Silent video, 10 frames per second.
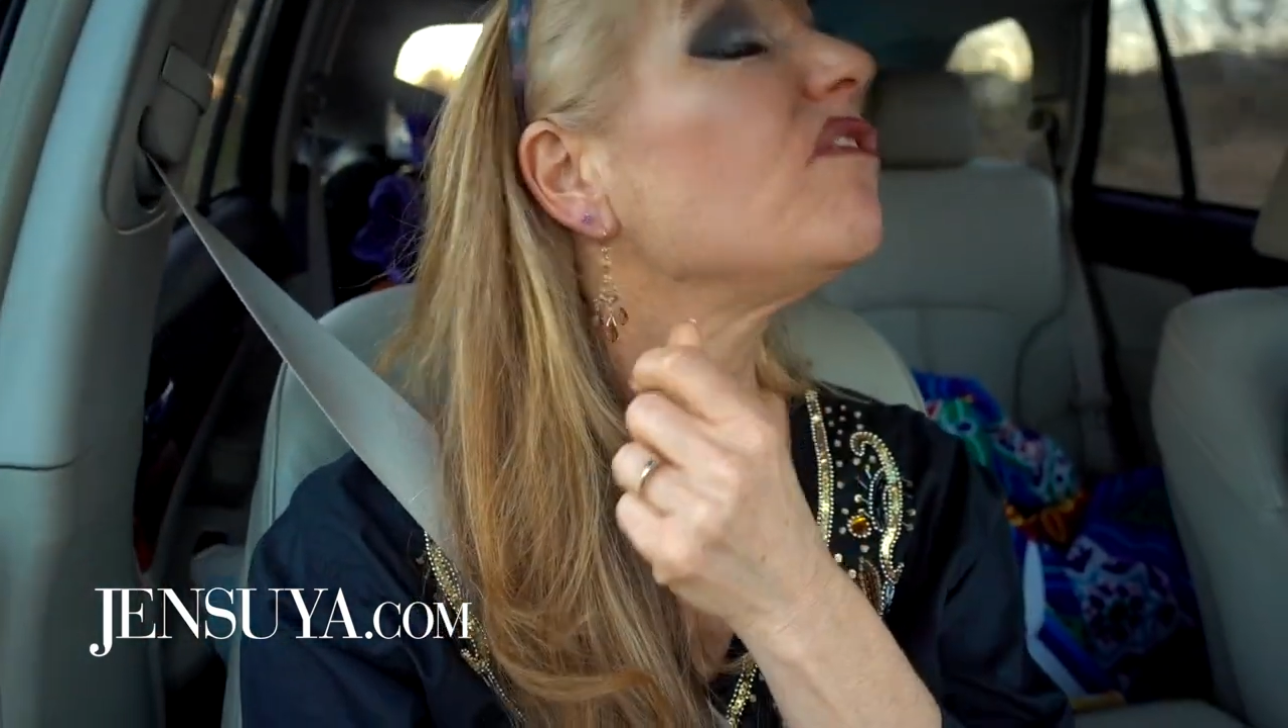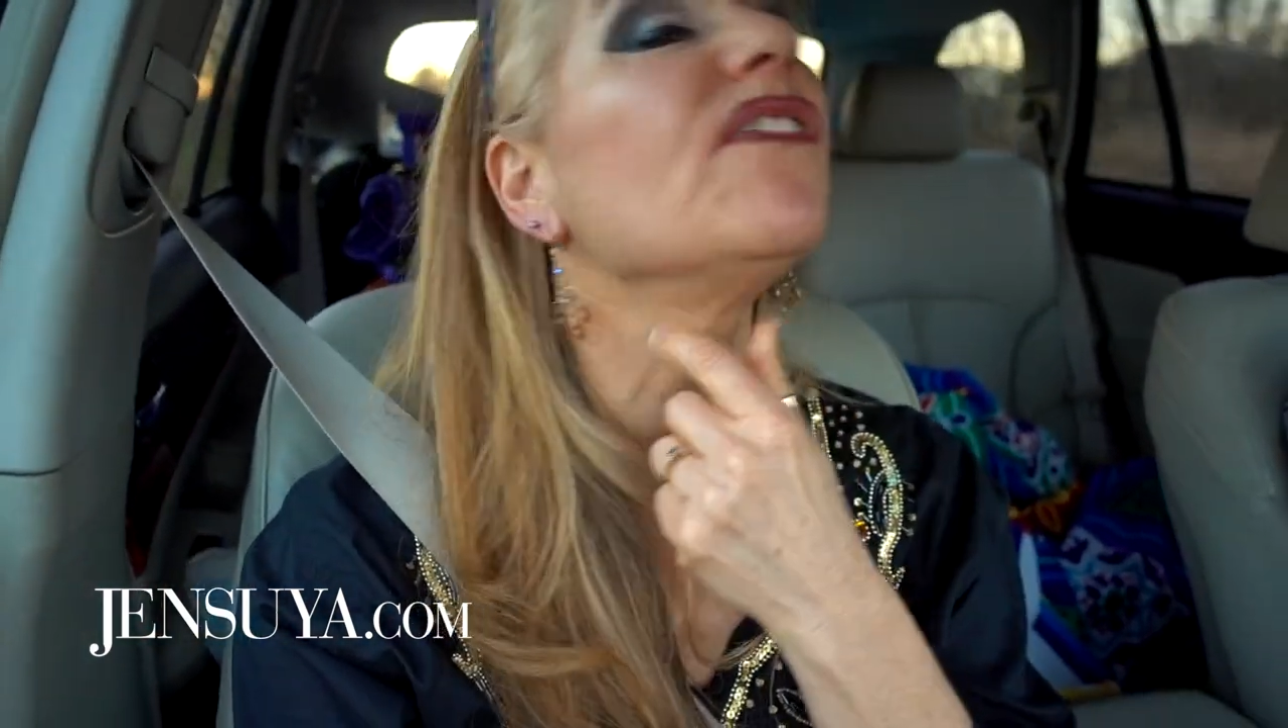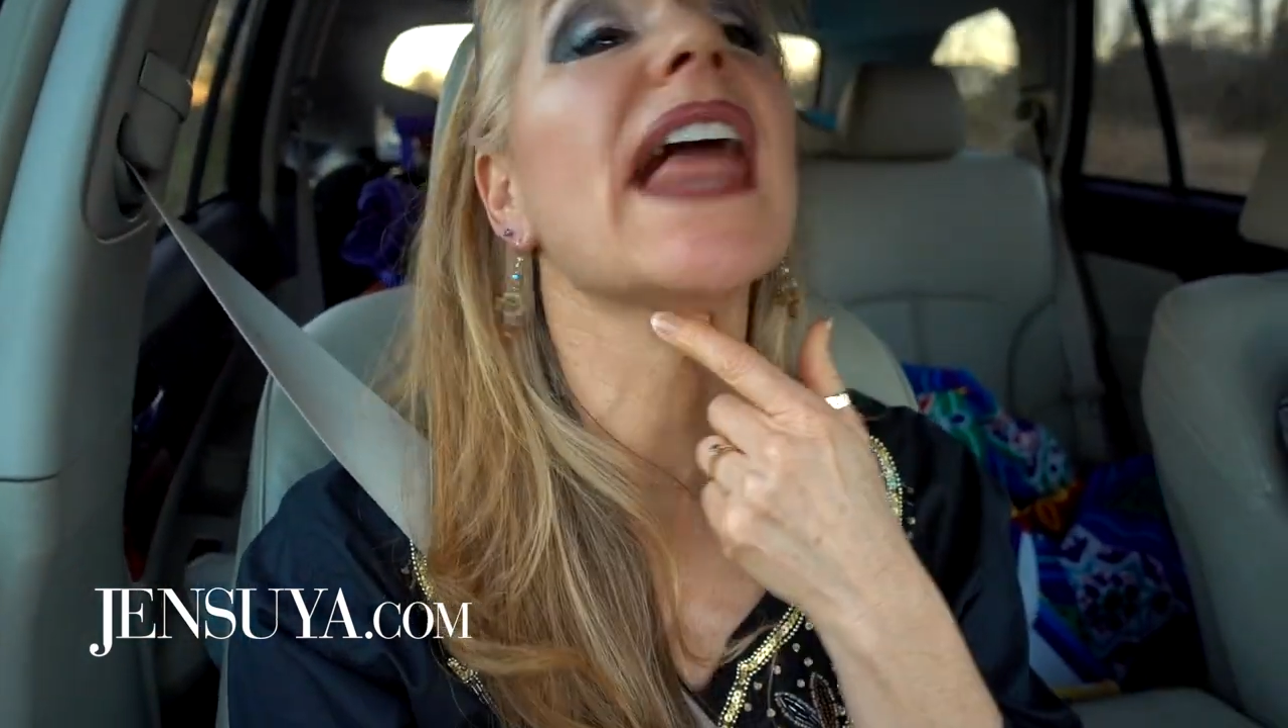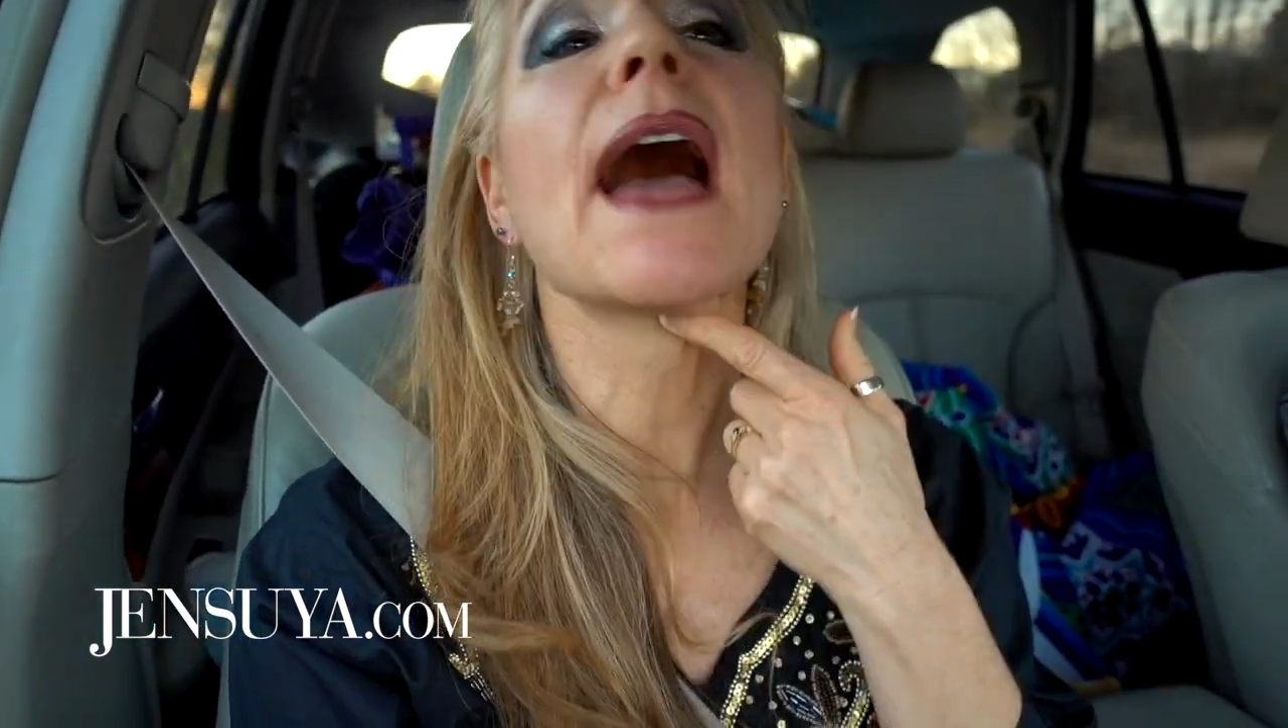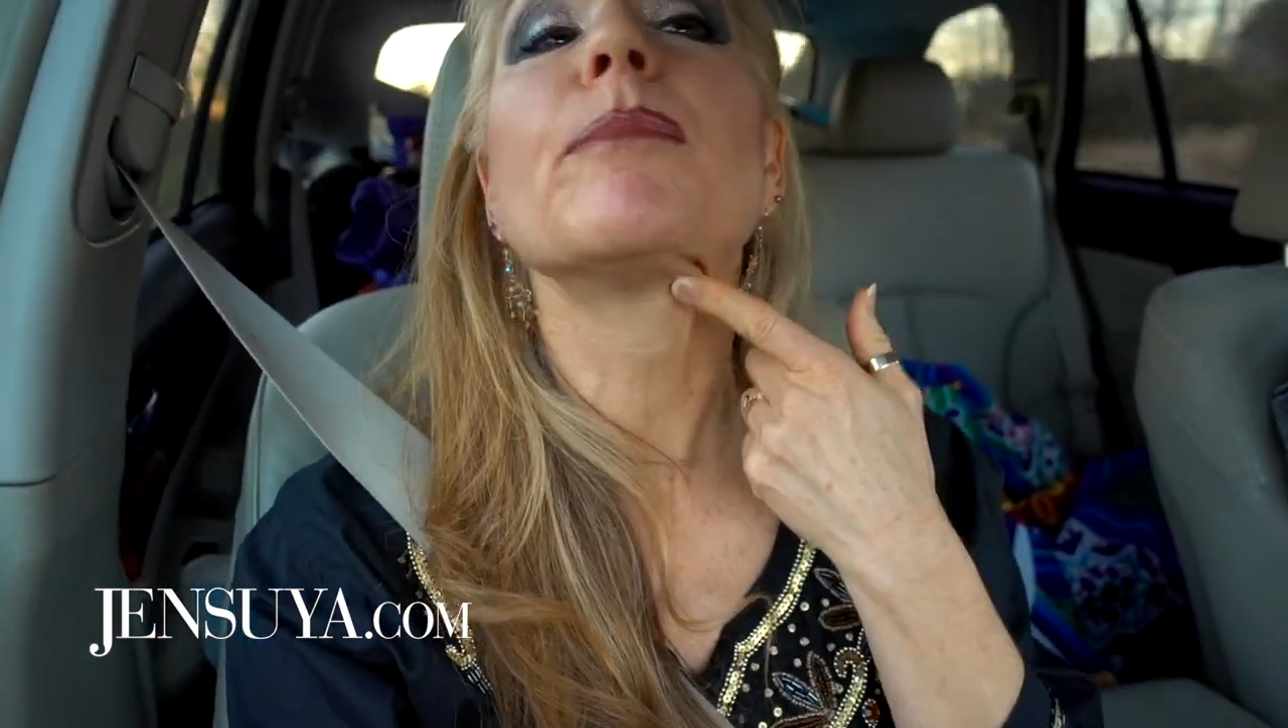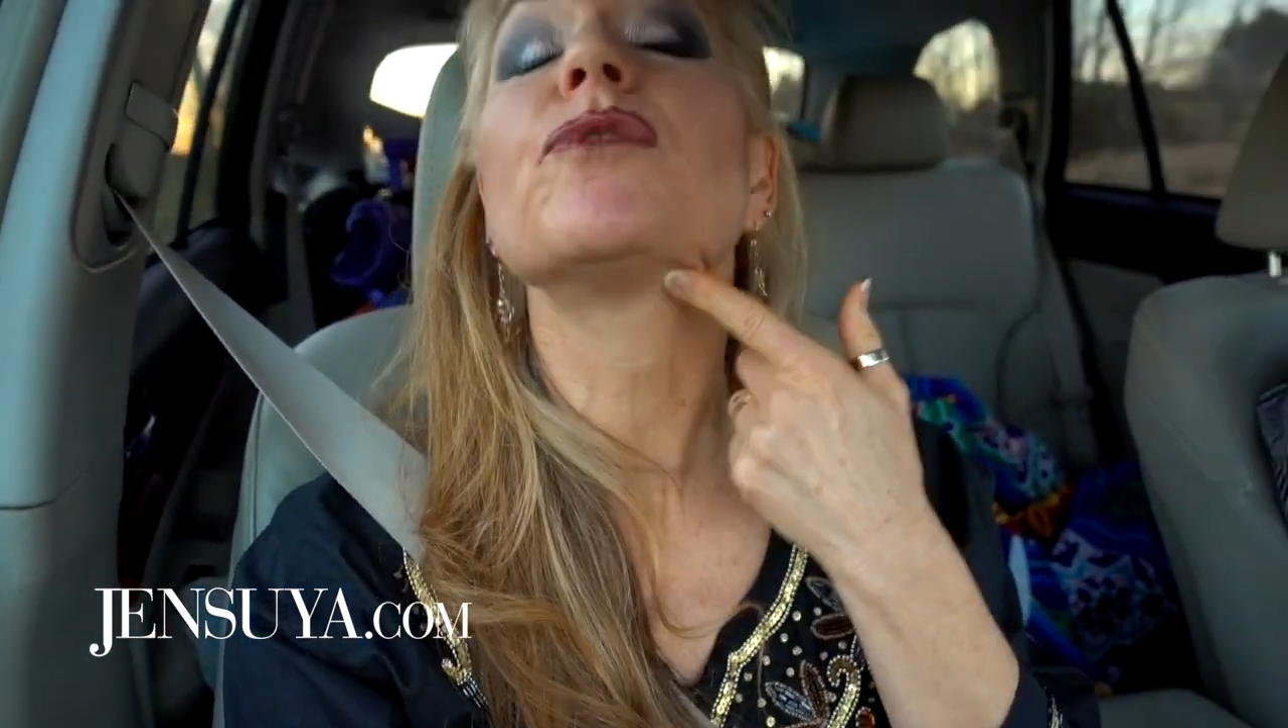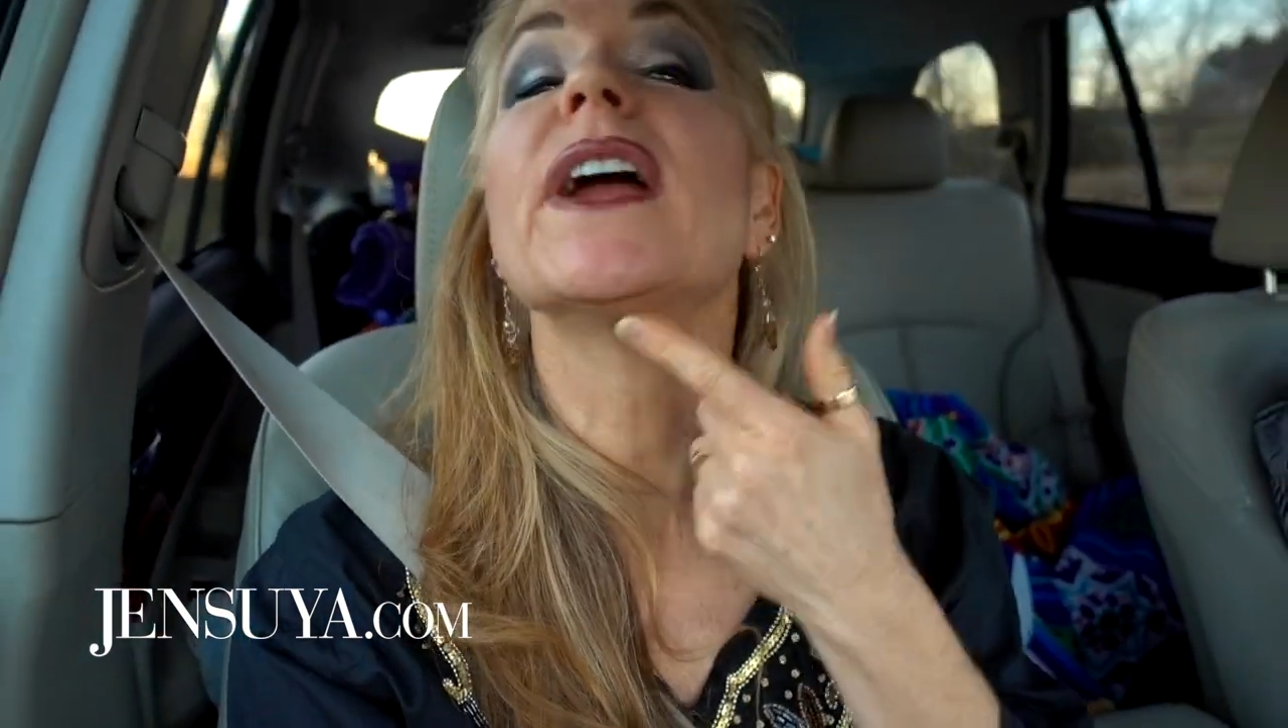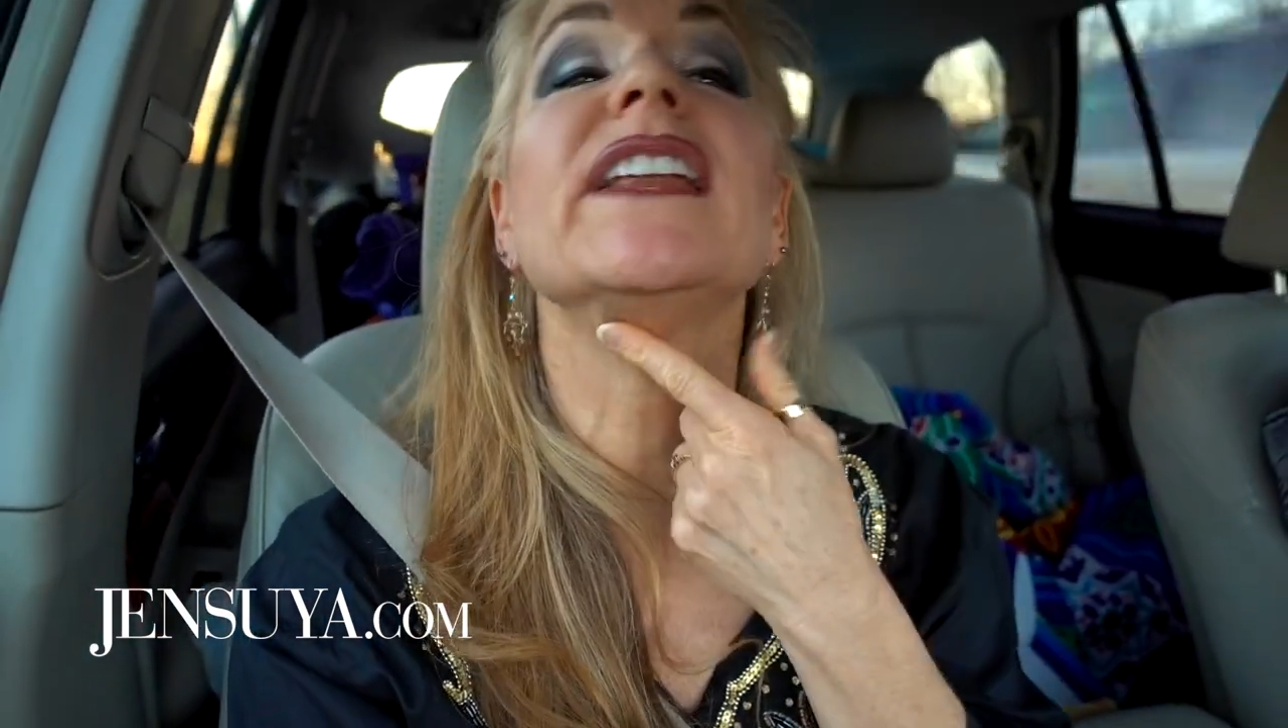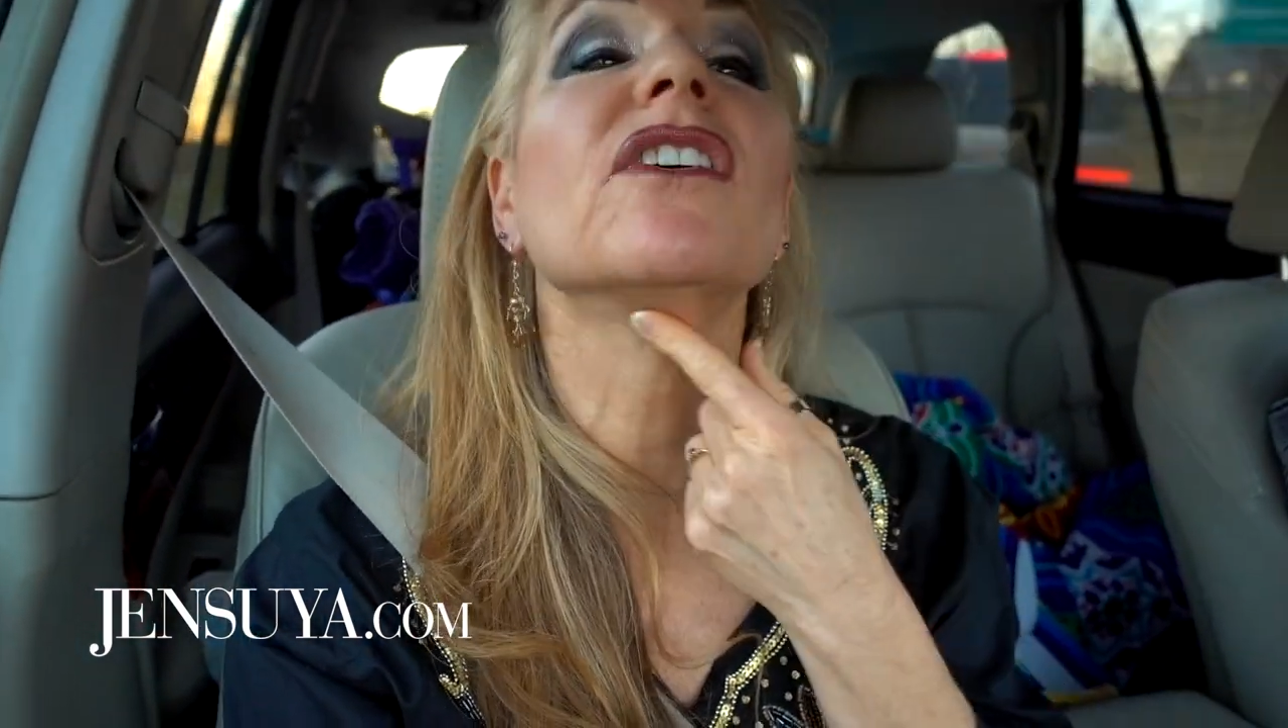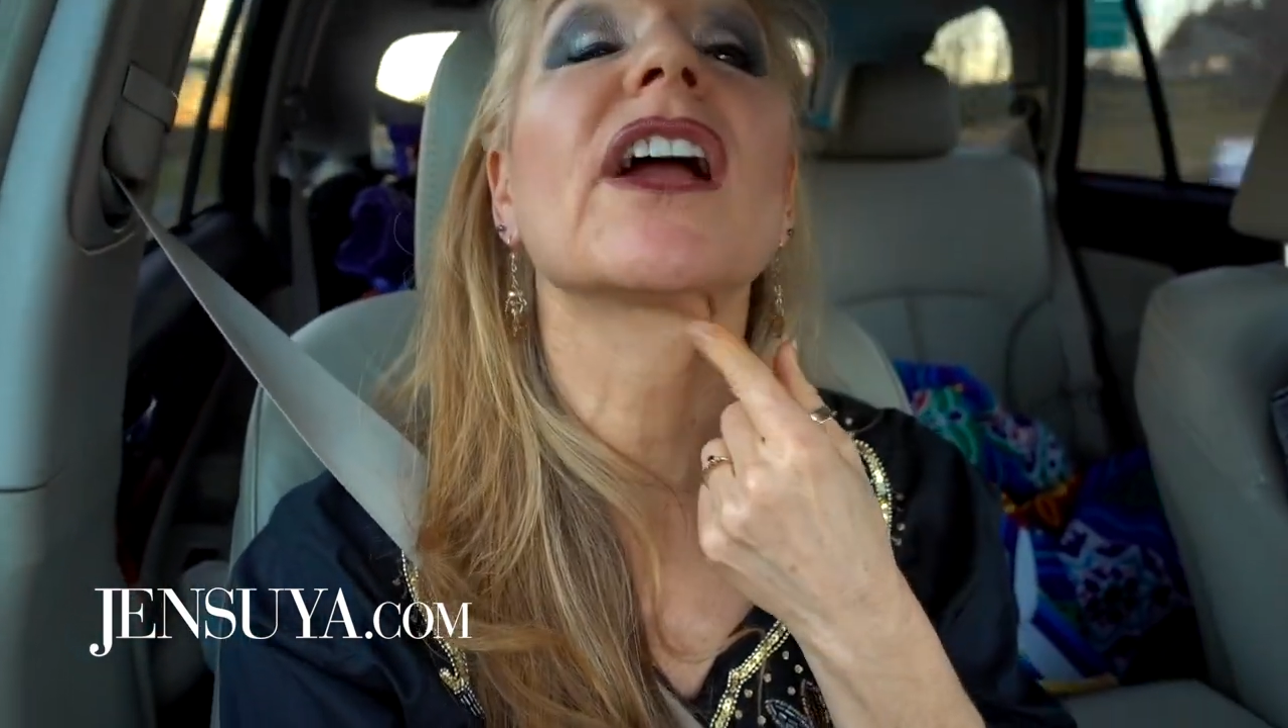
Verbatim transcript: flaps right here.